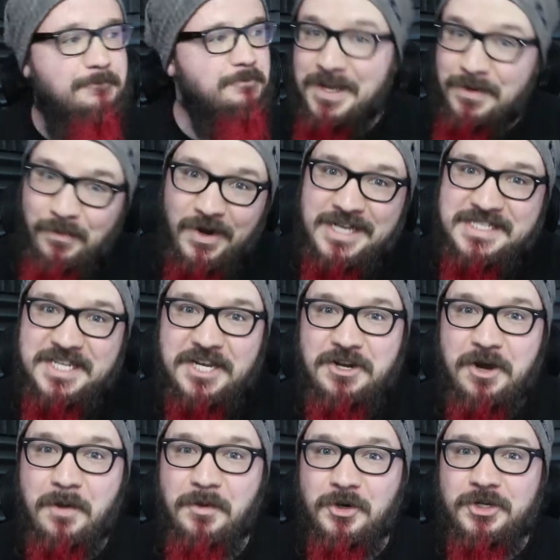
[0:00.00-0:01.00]
It was a
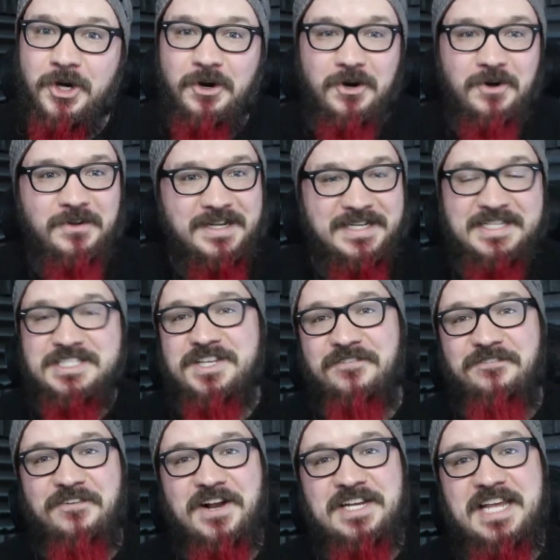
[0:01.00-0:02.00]
noble goal, it is
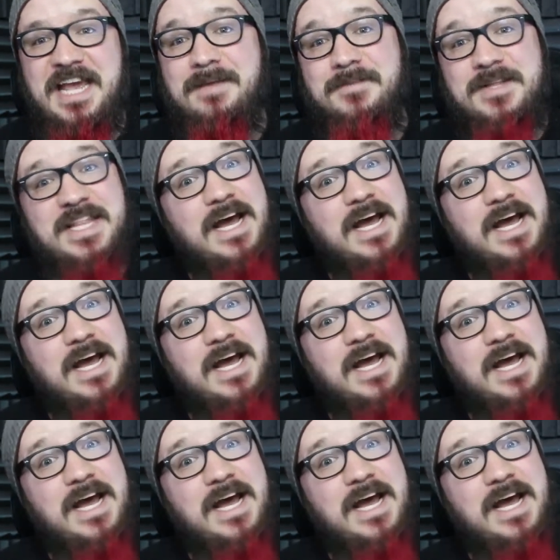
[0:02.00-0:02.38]
a fun game,